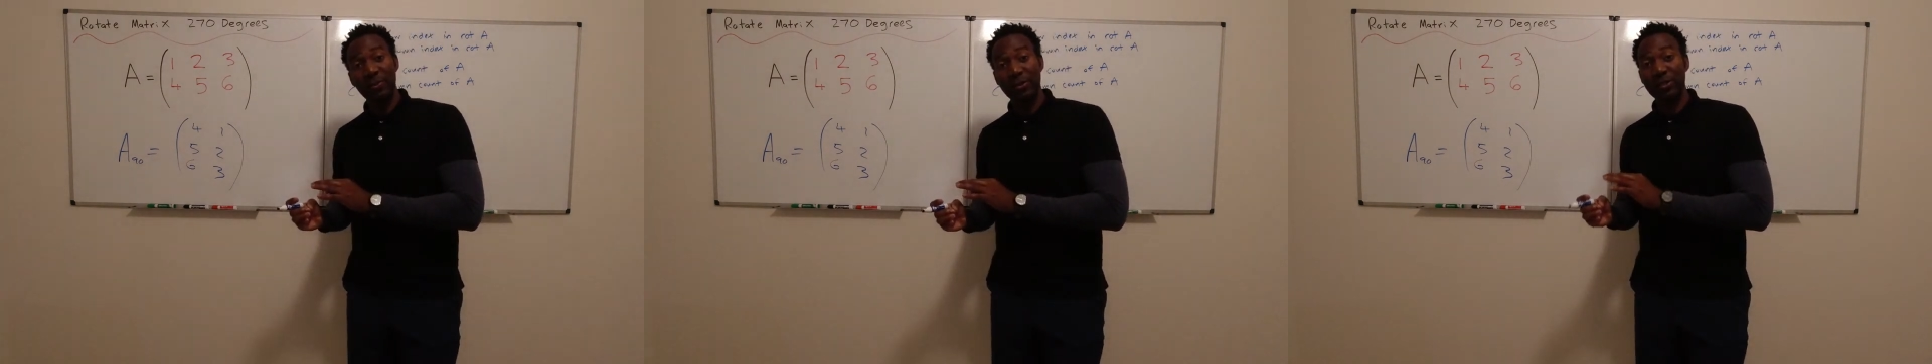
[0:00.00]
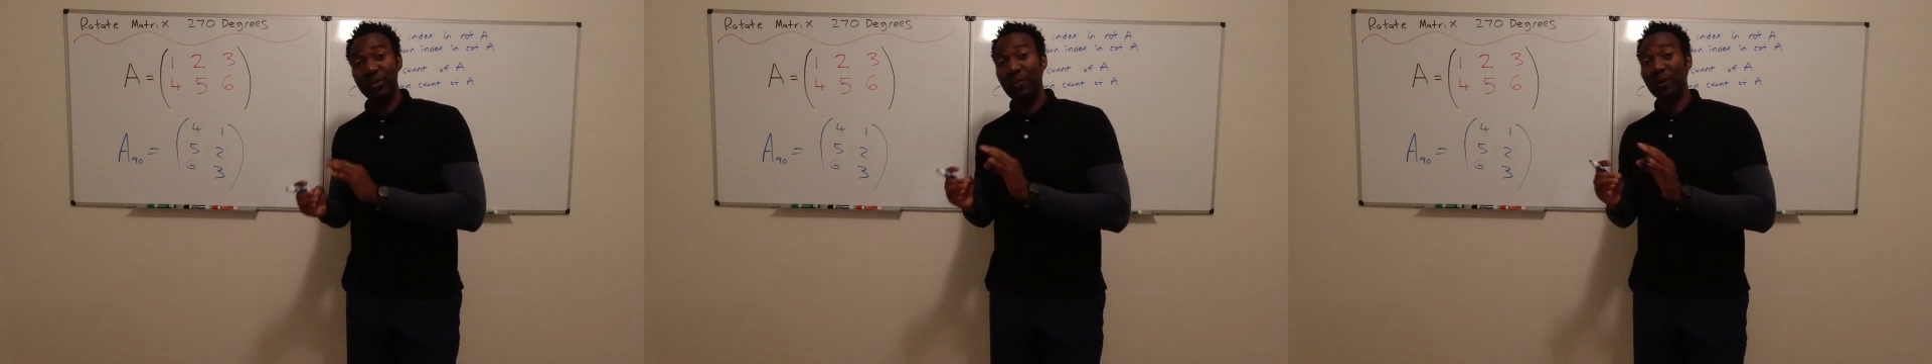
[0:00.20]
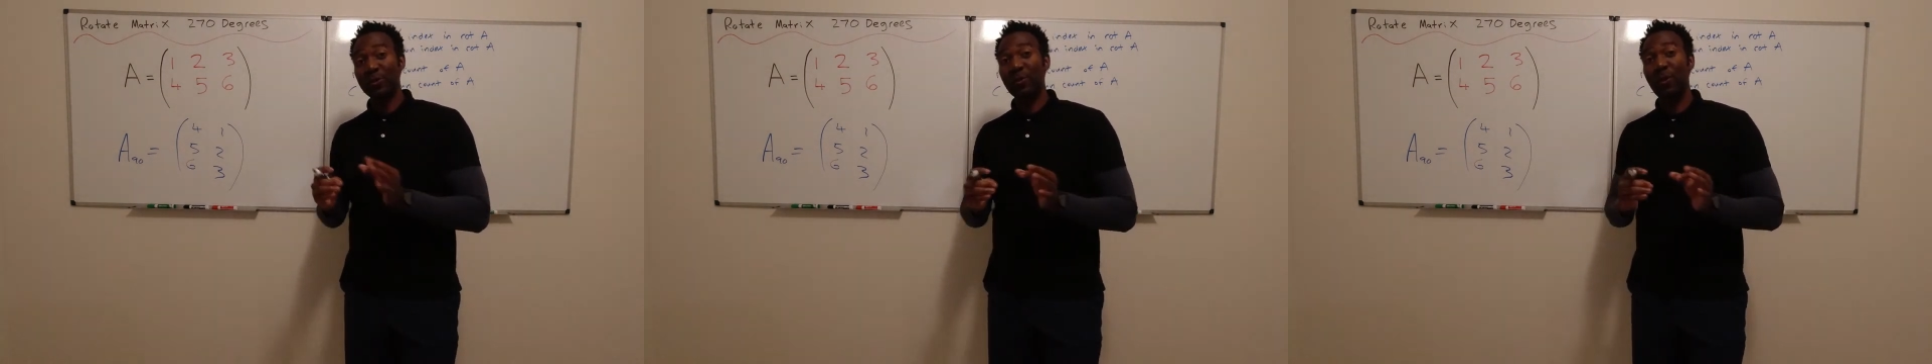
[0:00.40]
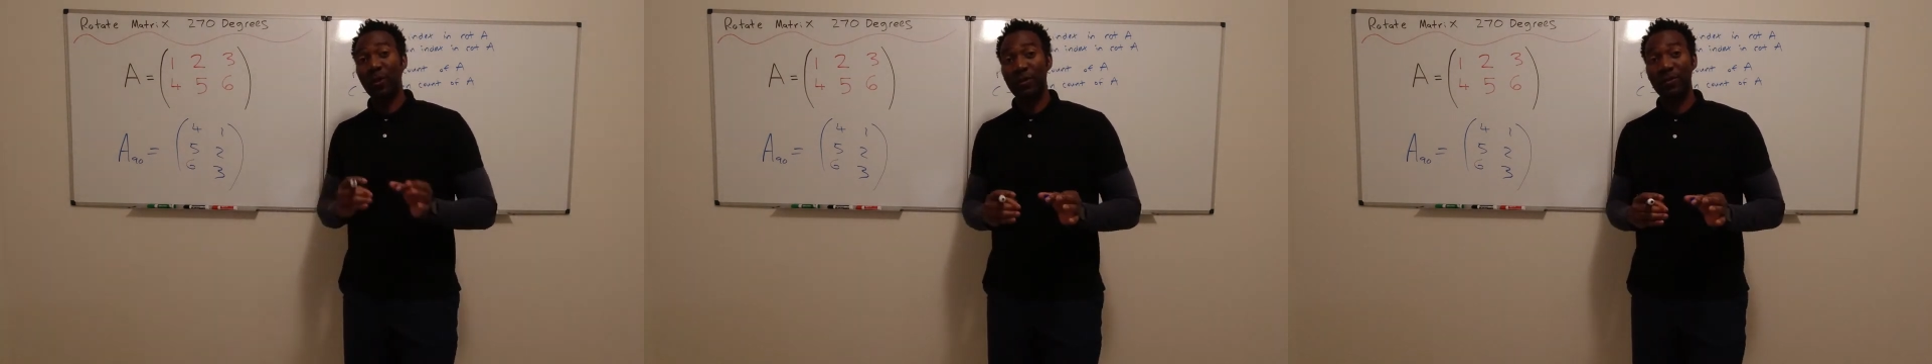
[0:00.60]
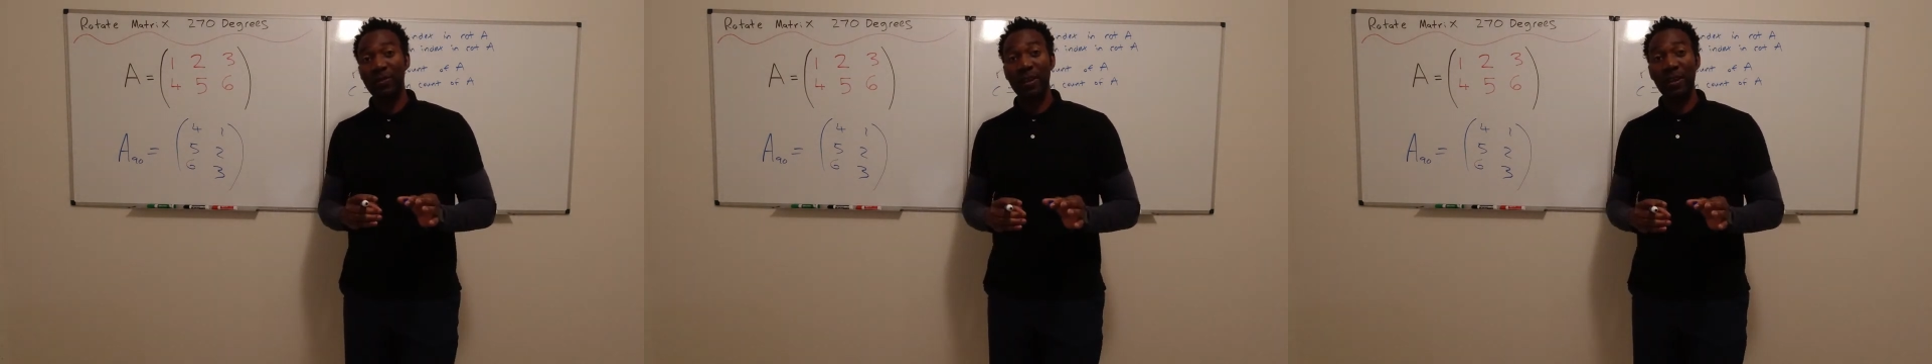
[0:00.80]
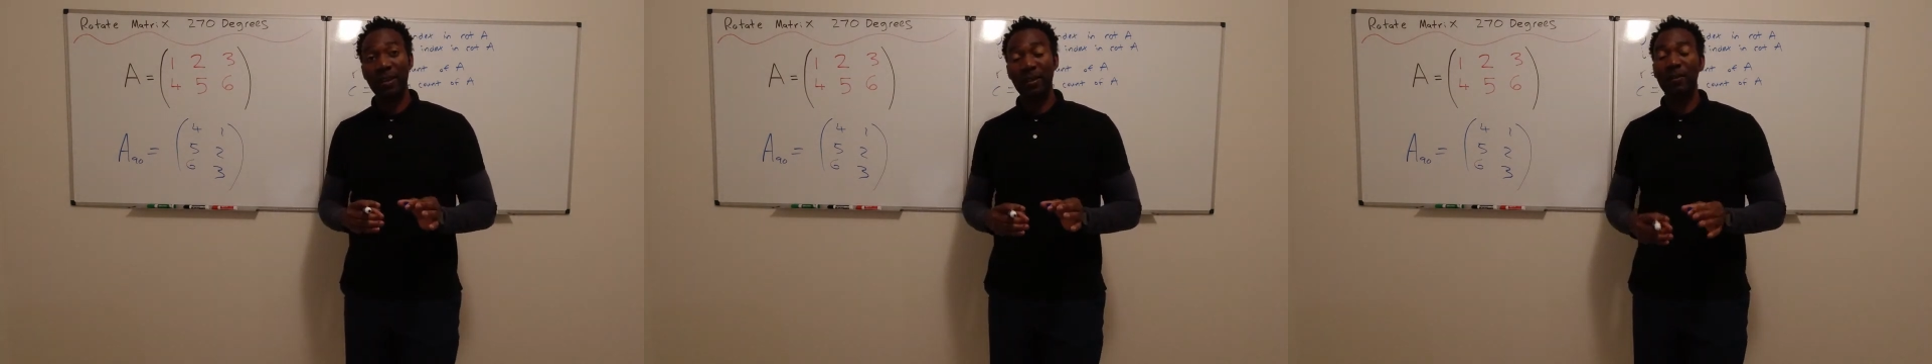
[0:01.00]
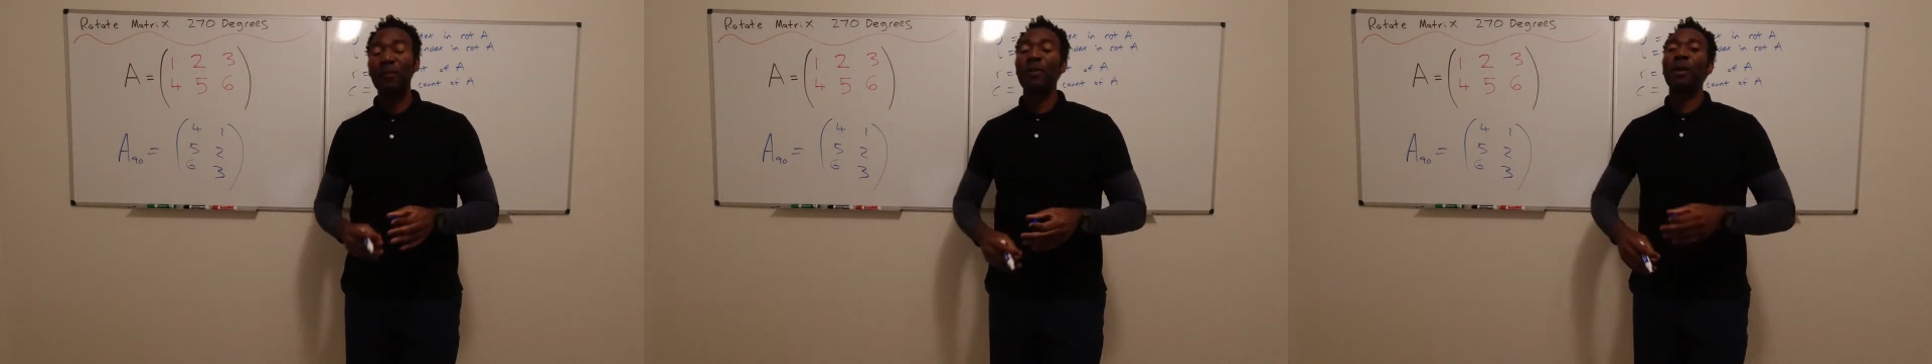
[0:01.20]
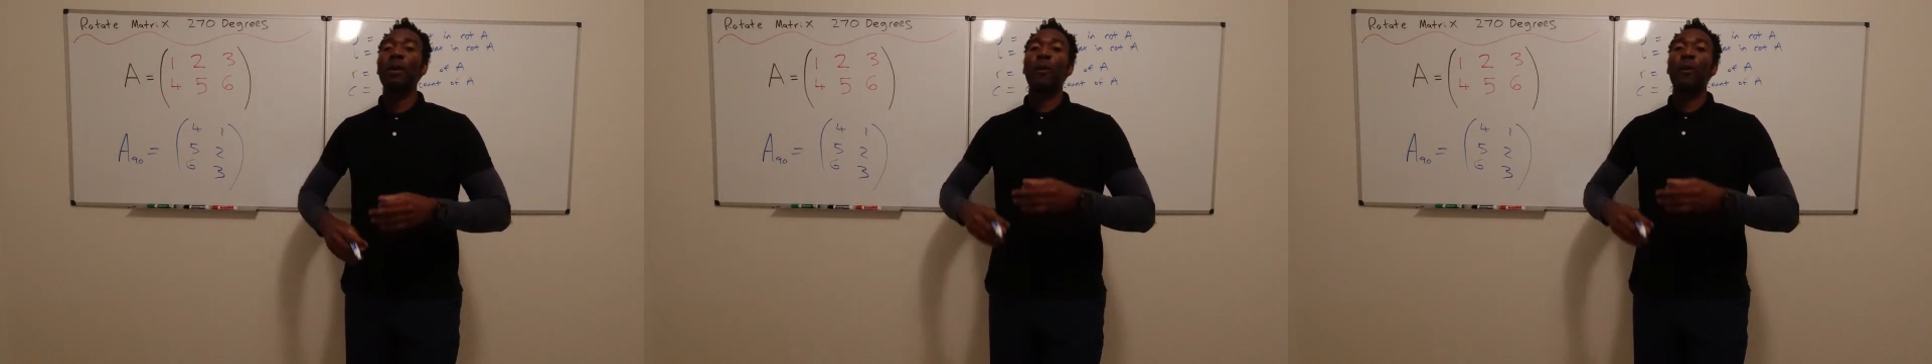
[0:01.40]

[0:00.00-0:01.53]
which is the most important thing,